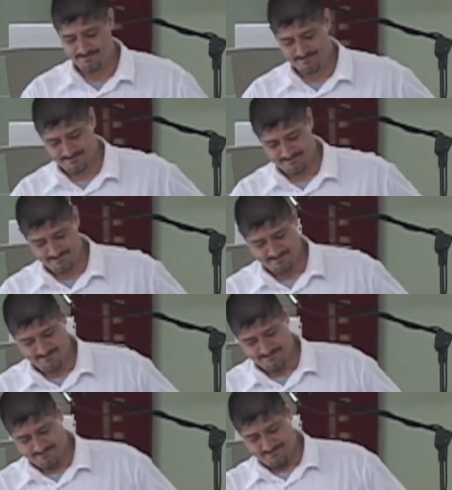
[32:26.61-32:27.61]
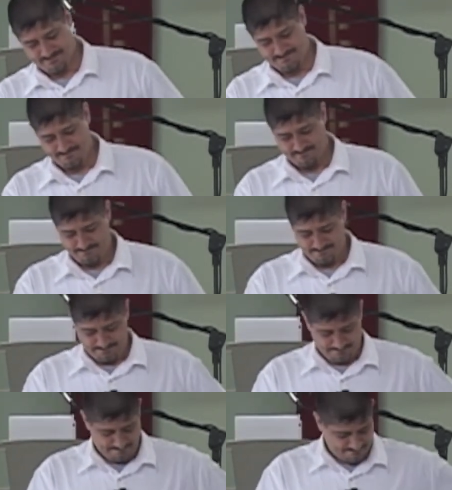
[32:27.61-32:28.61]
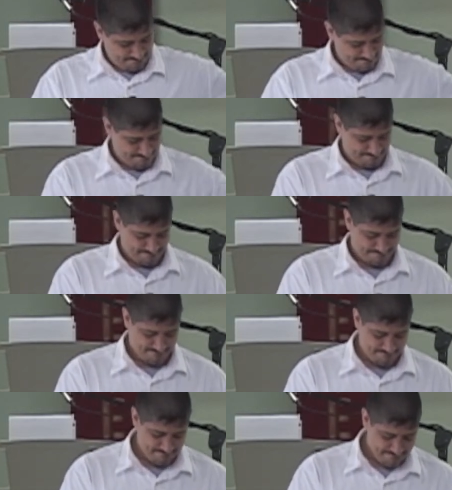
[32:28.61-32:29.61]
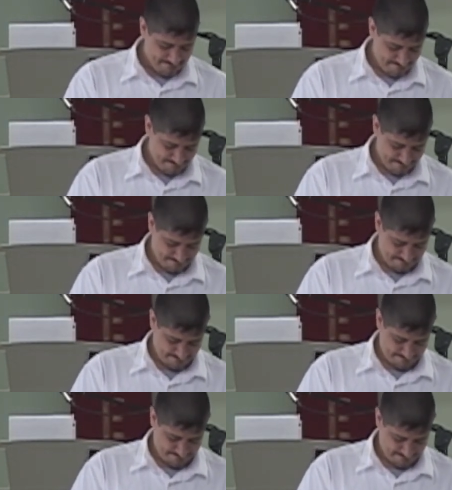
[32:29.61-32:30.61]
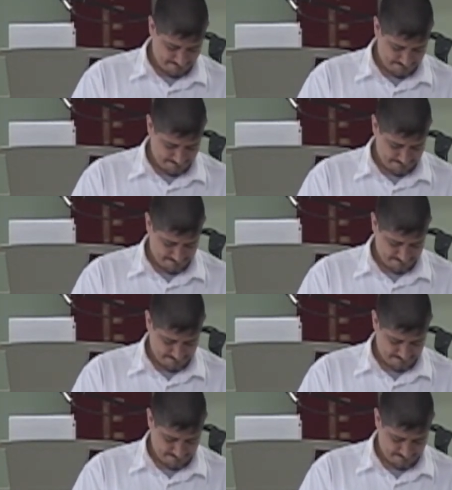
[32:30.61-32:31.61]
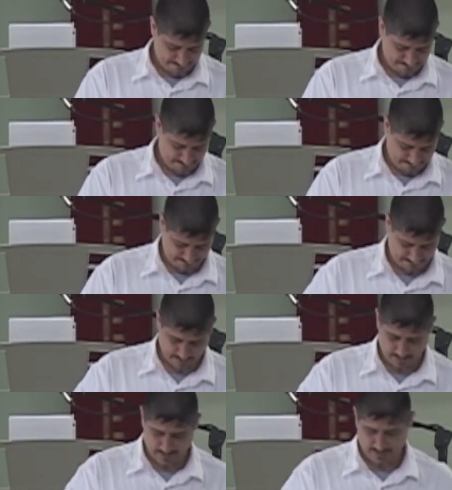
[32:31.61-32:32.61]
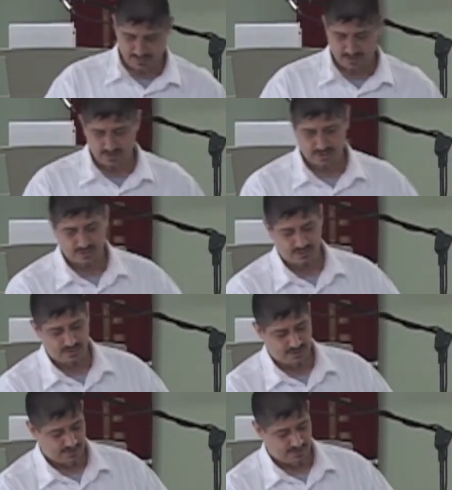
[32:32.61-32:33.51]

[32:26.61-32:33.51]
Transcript: Nothing is said.